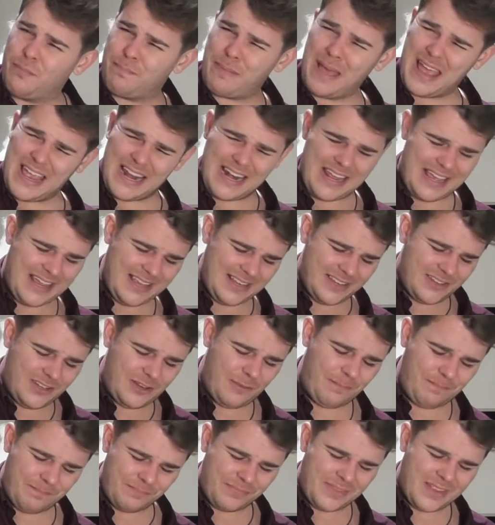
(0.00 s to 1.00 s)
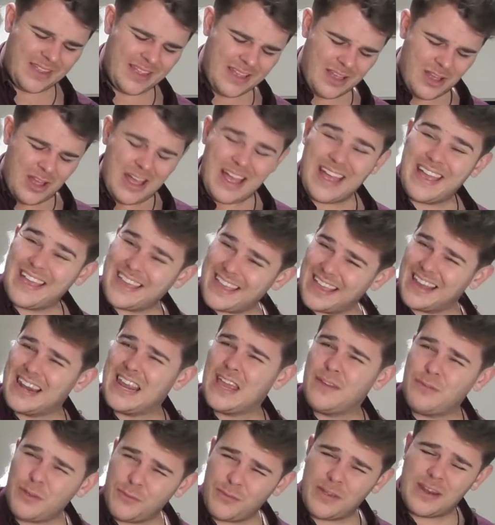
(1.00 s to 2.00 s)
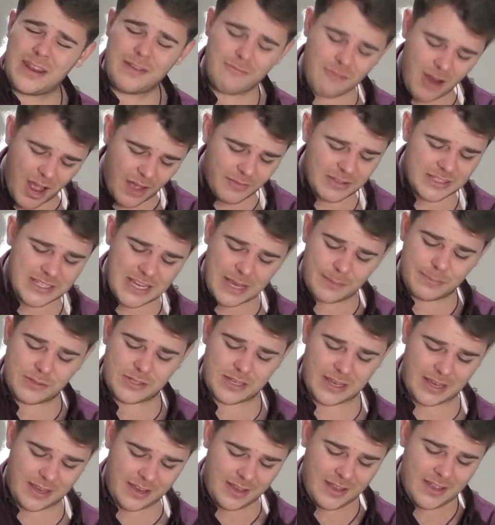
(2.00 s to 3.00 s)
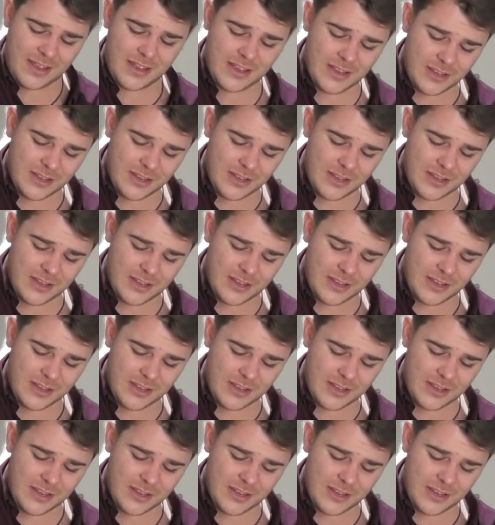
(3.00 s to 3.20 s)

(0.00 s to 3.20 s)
of Baileys, it can leave you feeling rather tipsy.